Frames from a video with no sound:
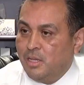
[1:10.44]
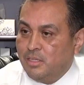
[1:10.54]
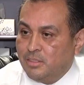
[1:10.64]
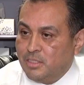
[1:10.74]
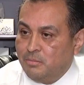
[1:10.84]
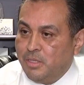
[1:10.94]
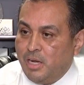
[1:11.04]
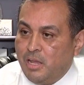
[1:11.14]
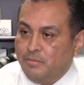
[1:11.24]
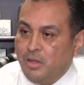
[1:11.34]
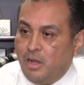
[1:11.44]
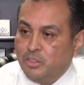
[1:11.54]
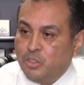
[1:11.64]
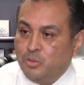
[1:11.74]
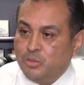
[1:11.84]
Some that have gone
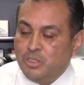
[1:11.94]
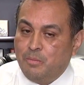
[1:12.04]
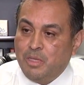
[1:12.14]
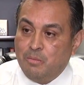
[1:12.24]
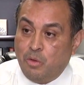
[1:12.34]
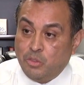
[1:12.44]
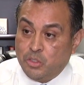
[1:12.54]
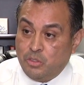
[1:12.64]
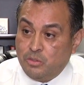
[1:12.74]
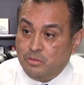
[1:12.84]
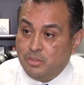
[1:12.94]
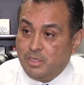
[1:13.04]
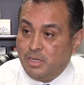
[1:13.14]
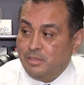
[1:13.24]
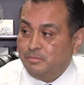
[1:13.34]
through some emotional
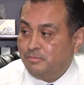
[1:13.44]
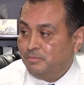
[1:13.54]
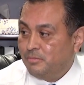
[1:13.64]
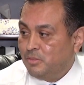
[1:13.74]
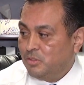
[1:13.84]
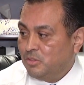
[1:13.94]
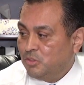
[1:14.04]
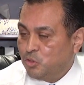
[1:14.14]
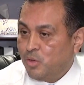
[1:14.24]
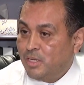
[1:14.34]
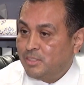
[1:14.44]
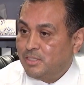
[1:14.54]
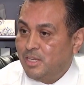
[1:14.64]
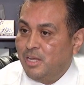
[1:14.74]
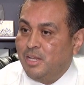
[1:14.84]
um, stress,